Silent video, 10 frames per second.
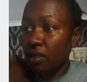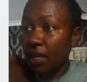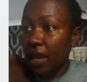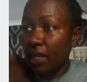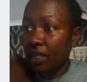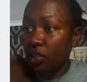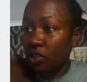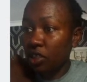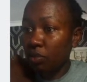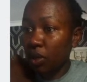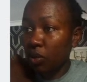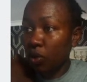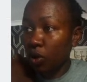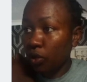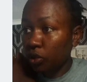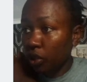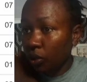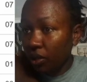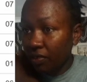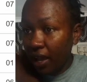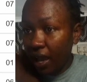the NHSP works. So if I